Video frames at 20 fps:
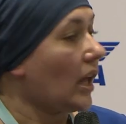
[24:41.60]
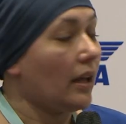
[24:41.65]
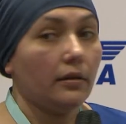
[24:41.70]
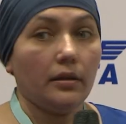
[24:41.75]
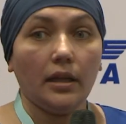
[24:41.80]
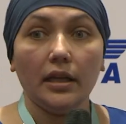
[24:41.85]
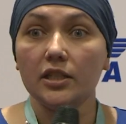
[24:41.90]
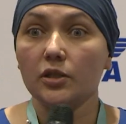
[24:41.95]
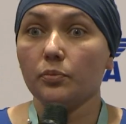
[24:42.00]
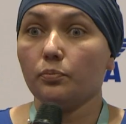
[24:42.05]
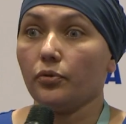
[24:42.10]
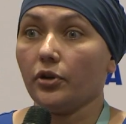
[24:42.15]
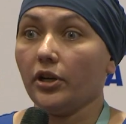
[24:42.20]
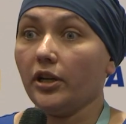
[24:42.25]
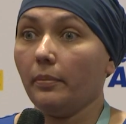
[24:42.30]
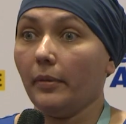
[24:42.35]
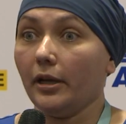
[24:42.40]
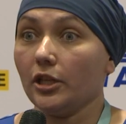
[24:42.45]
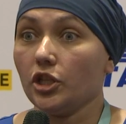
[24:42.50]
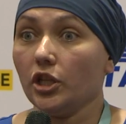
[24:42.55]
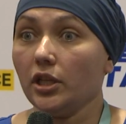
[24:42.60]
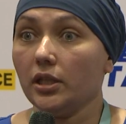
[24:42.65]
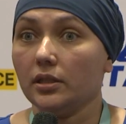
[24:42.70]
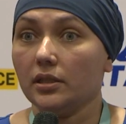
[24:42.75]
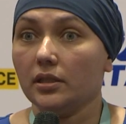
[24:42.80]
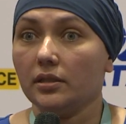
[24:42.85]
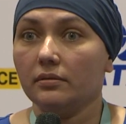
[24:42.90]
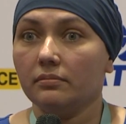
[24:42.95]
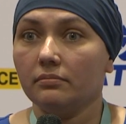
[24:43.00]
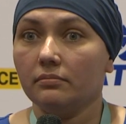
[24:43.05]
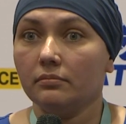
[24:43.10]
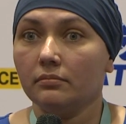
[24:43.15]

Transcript: That's pretty much it.